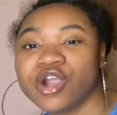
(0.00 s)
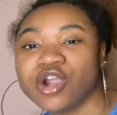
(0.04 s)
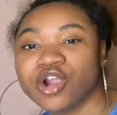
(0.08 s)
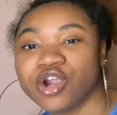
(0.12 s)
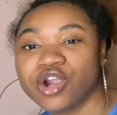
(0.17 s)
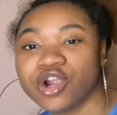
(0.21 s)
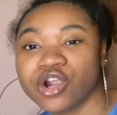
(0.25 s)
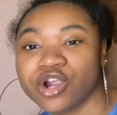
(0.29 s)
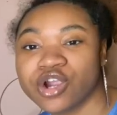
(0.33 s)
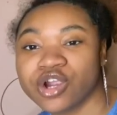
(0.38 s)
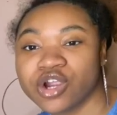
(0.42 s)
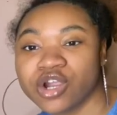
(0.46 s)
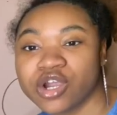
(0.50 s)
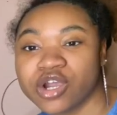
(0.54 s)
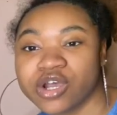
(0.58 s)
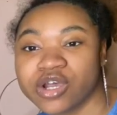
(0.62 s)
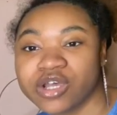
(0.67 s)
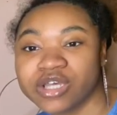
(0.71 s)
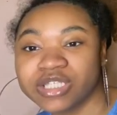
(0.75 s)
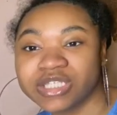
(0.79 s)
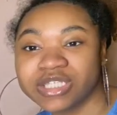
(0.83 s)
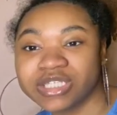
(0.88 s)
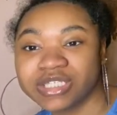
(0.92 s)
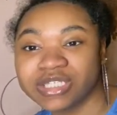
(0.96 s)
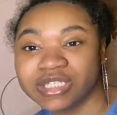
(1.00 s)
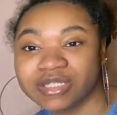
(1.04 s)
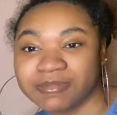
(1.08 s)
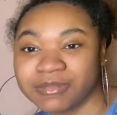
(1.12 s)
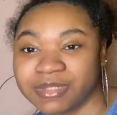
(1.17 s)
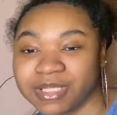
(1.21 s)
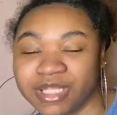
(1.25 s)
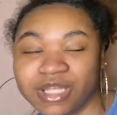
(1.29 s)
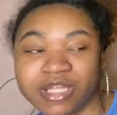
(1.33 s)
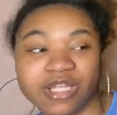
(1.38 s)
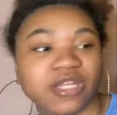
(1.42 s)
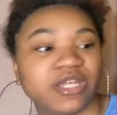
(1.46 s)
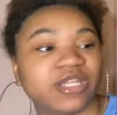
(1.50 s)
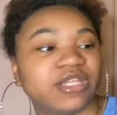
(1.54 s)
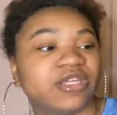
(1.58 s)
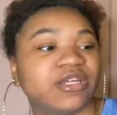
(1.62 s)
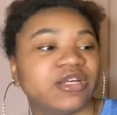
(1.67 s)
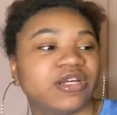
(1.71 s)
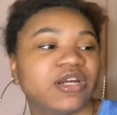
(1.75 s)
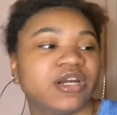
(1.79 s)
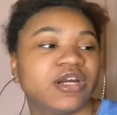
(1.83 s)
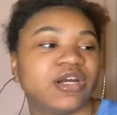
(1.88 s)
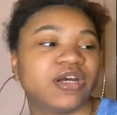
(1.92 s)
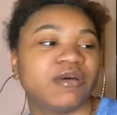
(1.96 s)
curl stimulant,
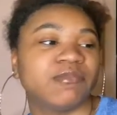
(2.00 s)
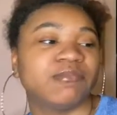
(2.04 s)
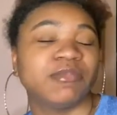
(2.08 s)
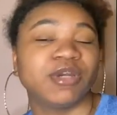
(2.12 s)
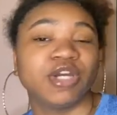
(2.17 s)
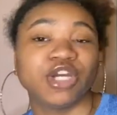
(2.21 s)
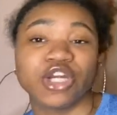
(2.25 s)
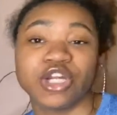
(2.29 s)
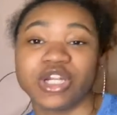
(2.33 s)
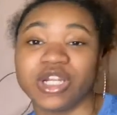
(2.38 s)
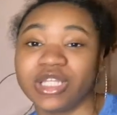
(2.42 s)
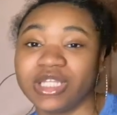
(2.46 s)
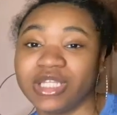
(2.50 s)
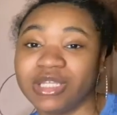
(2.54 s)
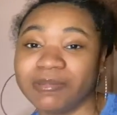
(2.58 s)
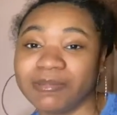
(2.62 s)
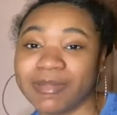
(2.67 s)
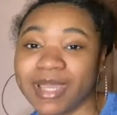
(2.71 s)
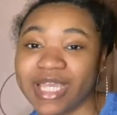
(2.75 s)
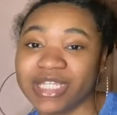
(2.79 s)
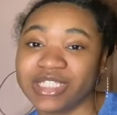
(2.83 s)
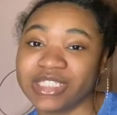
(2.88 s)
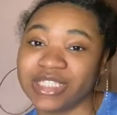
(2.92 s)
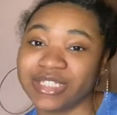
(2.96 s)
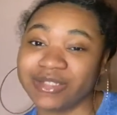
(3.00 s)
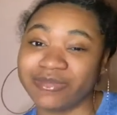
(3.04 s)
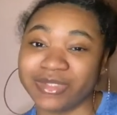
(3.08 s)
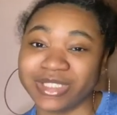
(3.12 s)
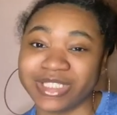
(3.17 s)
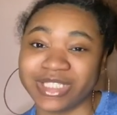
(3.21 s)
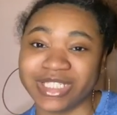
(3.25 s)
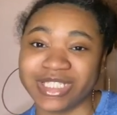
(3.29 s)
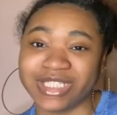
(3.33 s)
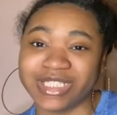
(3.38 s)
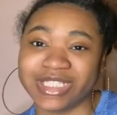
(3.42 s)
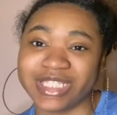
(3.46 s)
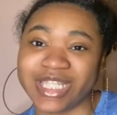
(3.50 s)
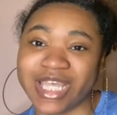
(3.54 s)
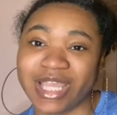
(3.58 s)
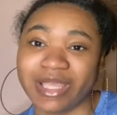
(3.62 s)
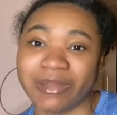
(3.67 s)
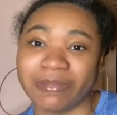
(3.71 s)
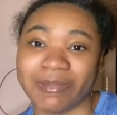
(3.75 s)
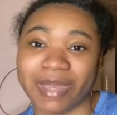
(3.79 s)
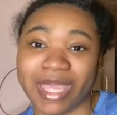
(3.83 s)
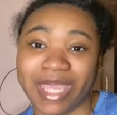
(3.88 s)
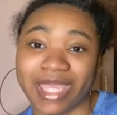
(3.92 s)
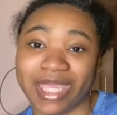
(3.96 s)
another um curly magic, which is their
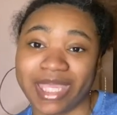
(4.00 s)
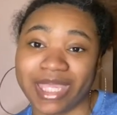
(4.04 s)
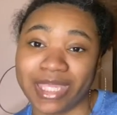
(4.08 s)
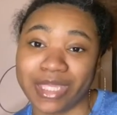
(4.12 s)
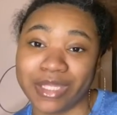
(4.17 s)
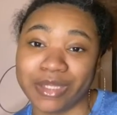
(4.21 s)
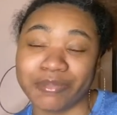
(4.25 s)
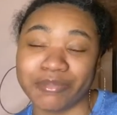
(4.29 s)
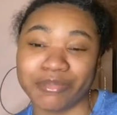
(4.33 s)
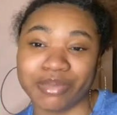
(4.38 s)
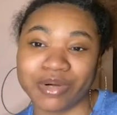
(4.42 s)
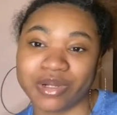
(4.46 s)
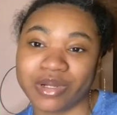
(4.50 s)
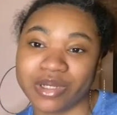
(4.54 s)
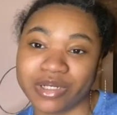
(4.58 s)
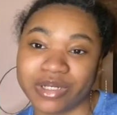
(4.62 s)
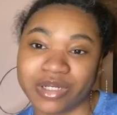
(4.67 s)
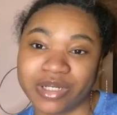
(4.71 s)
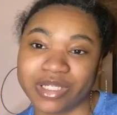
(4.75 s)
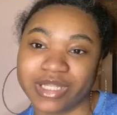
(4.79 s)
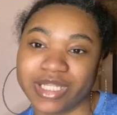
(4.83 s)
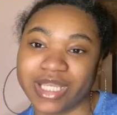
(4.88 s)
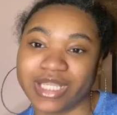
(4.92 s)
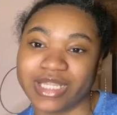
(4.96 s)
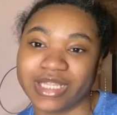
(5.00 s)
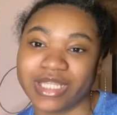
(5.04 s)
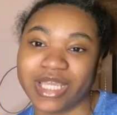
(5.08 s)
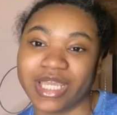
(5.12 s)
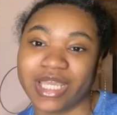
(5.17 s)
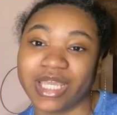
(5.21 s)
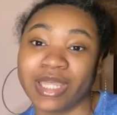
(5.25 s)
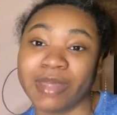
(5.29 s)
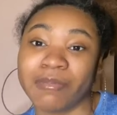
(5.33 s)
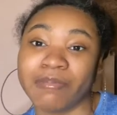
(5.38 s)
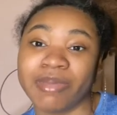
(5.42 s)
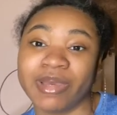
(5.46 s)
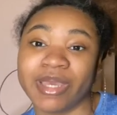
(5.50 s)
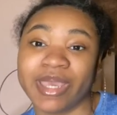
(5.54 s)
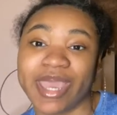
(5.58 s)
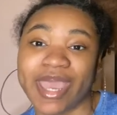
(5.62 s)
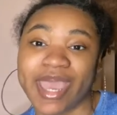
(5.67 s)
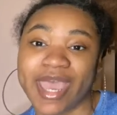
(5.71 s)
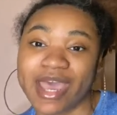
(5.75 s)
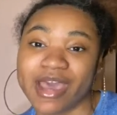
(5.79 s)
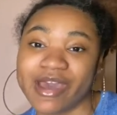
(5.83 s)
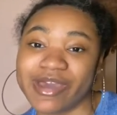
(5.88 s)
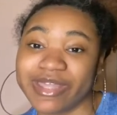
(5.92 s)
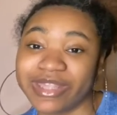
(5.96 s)
main product that they put
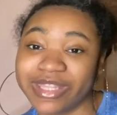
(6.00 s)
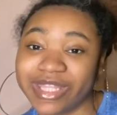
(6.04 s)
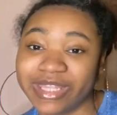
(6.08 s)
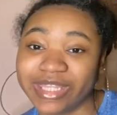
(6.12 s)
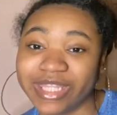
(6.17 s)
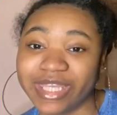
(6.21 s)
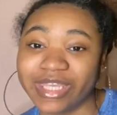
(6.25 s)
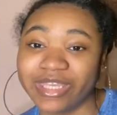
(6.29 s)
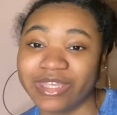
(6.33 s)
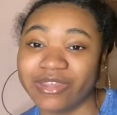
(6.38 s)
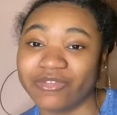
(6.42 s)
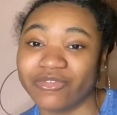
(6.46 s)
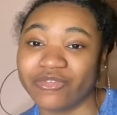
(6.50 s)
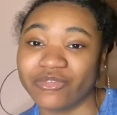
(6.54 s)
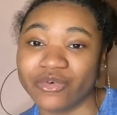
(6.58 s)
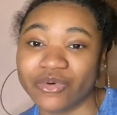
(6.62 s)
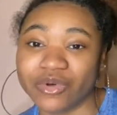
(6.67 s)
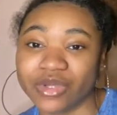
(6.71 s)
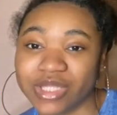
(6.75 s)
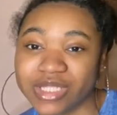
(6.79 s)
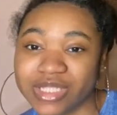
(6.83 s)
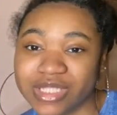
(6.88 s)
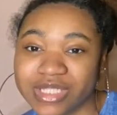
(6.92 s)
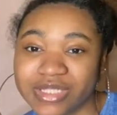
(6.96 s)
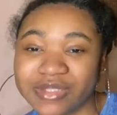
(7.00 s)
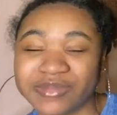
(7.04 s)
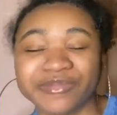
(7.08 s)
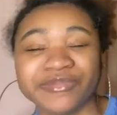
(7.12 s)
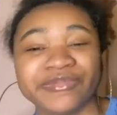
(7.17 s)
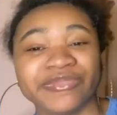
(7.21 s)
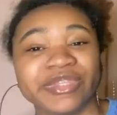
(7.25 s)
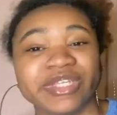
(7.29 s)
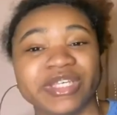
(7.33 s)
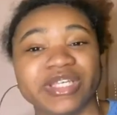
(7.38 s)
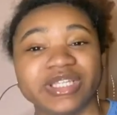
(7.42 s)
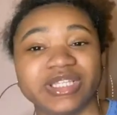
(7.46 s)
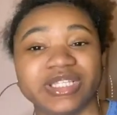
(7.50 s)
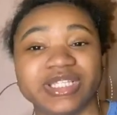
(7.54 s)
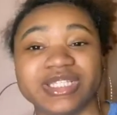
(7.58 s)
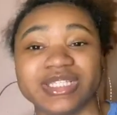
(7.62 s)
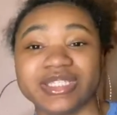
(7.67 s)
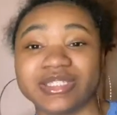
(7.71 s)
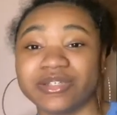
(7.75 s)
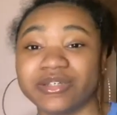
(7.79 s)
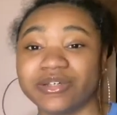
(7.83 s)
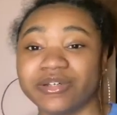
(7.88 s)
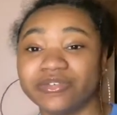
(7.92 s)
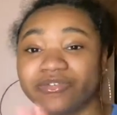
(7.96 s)
out that they enforce. This
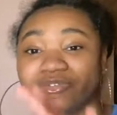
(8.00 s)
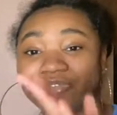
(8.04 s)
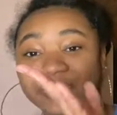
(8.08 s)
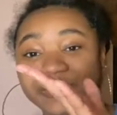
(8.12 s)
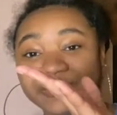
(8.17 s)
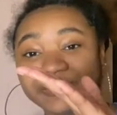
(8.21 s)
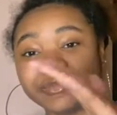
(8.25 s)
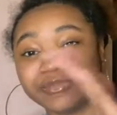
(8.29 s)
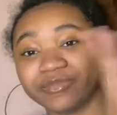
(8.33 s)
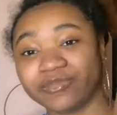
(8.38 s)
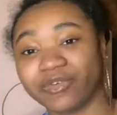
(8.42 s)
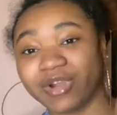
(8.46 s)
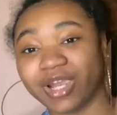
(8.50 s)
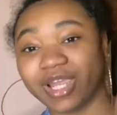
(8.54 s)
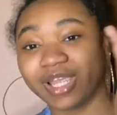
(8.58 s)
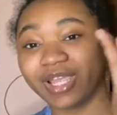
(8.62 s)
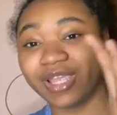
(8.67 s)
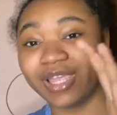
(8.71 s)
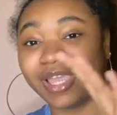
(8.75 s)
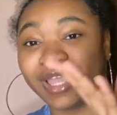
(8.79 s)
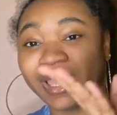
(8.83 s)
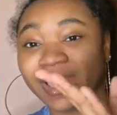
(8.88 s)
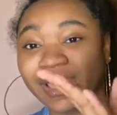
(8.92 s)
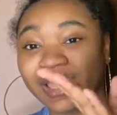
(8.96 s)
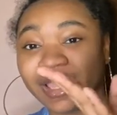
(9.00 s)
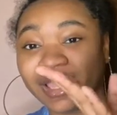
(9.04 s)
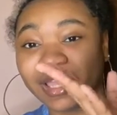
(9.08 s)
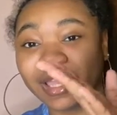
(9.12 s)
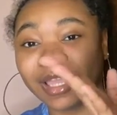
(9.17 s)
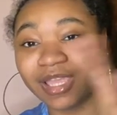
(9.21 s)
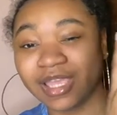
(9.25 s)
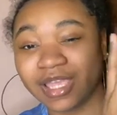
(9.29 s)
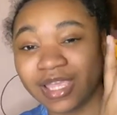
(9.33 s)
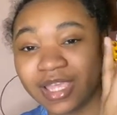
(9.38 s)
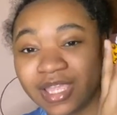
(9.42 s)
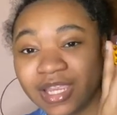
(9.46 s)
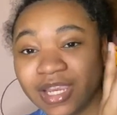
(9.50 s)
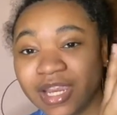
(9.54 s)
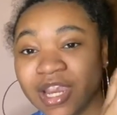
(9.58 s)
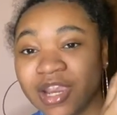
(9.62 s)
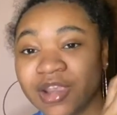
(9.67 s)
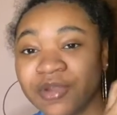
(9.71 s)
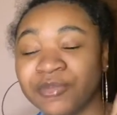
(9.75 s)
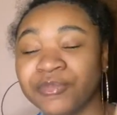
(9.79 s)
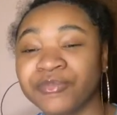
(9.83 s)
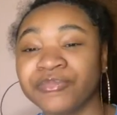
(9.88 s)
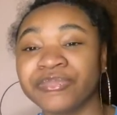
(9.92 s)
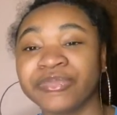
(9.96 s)
stuff right here.
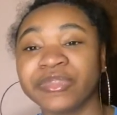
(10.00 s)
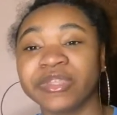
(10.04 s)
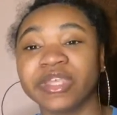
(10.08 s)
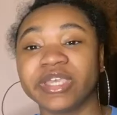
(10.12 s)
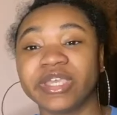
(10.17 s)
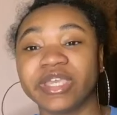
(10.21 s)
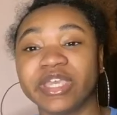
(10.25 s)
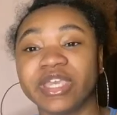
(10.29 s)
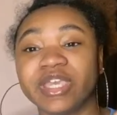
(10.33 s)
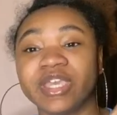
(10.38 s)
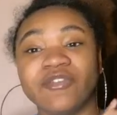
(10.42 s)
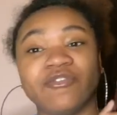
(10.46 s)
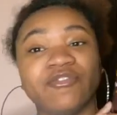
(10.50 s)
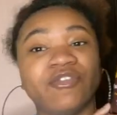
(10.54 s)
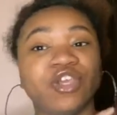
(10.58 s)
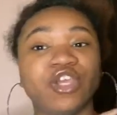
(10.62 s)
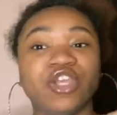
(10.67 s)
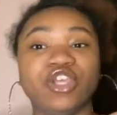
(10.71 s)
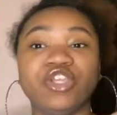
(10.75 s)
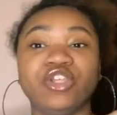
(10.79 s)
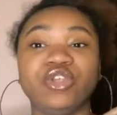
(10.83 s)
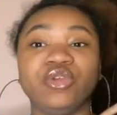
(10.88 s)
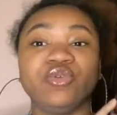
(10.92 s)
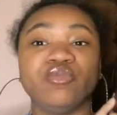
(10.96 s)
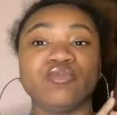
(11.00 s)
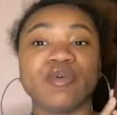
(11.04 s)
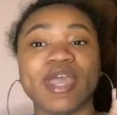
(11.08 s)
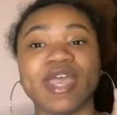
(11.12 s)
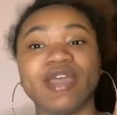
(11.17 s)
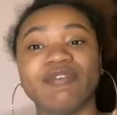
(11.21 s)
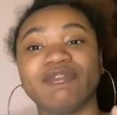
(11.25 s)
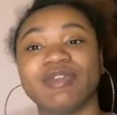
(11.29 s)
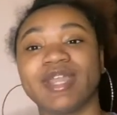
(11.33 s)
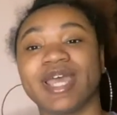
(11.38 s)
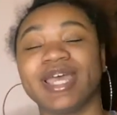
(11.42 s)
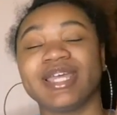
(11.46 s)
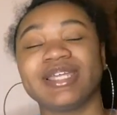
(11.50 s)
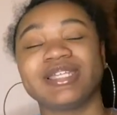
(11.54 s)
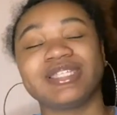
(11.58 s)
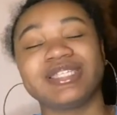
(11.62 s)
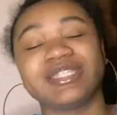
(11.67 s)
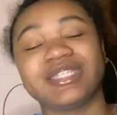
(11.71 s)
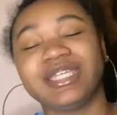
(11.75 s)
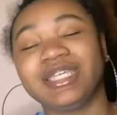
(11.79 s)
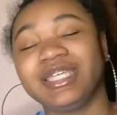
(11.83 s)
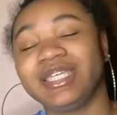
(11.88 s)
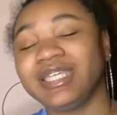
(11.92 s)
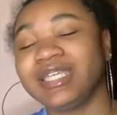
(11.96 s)
If you have not
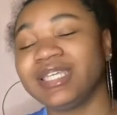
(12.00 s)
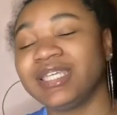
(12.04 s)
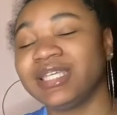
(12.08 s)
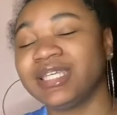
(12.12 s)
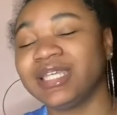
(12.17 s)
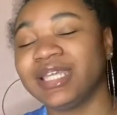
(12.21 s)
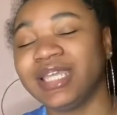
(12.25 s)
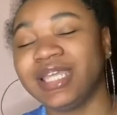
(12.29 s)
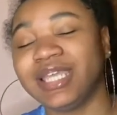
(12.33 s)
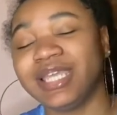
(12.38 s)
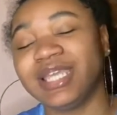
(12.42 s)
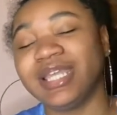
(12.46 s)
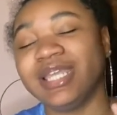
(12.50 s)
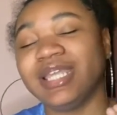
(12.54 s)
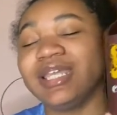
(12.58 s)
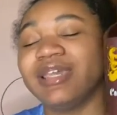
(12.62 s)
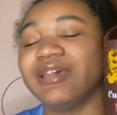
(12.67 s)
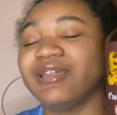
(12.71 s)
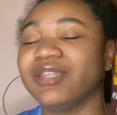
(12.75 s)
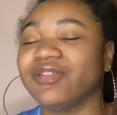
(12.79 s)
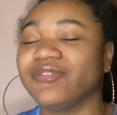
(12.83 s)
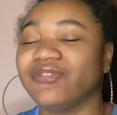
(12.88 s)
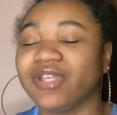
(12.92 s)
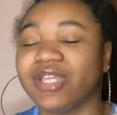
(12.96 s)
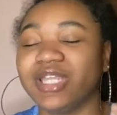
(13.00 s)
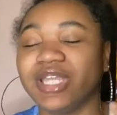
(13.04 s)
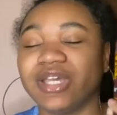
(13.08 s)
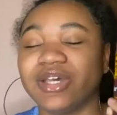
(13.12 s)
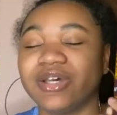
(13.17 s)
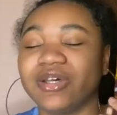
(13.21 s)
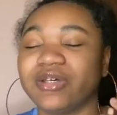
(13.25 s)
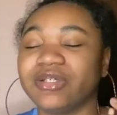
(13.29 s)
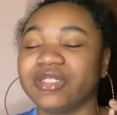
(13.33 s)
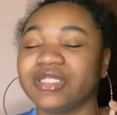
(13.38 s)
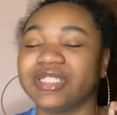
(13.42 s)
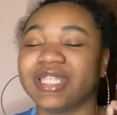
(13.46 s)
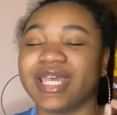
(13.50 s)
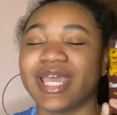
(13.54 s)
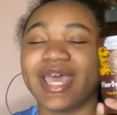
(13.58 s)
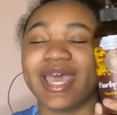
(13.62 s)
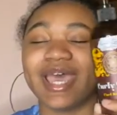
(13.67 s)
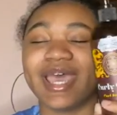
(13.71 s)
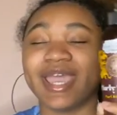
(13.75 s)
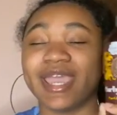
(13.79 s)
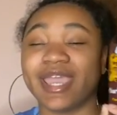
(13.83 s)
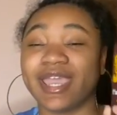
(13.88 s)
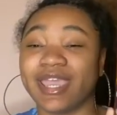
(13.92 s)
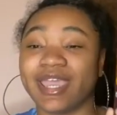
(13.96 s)
seen any of the videos that
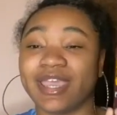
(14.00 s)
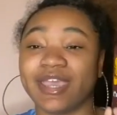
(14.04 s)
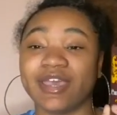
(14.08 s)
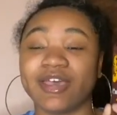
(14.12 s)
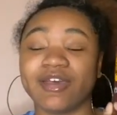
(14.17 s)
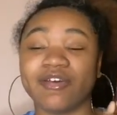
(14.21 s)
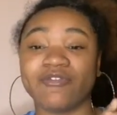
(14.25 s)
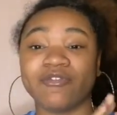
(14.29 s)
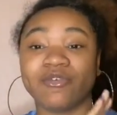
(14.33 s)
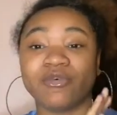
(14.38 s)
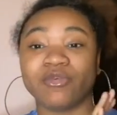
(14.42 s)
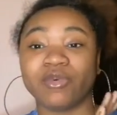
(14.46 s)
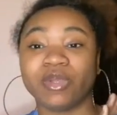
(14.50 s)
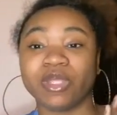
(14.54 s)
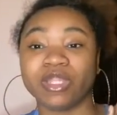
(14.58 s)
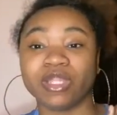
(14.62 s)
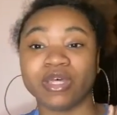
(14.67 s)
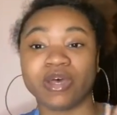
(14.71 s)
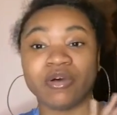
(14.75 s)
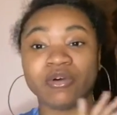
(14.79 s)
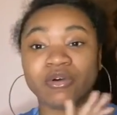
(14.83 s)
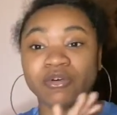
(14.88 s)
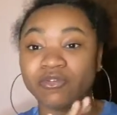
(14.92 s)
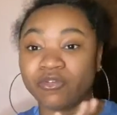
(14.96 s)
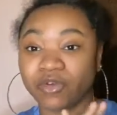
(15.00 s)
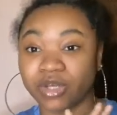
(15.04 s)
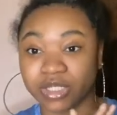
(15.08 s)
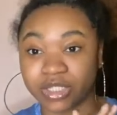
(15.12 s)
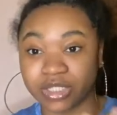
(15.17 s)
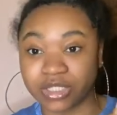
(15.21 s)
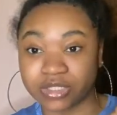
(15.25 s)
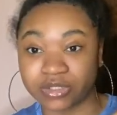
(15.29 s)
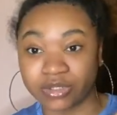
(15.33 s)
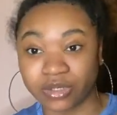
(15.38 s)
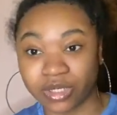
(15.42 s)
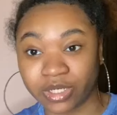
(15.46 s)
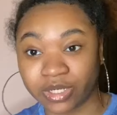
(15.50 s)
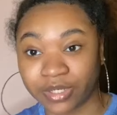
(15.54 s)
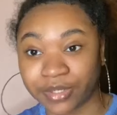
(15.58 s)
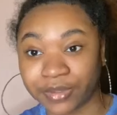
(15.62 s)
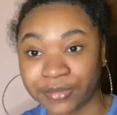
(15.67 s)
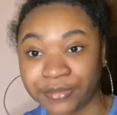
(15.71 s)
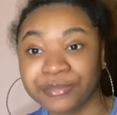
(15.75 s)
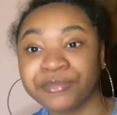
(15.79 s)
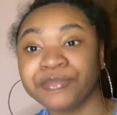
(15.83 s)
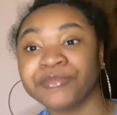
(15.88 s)
I have with Uncle Funky's daughter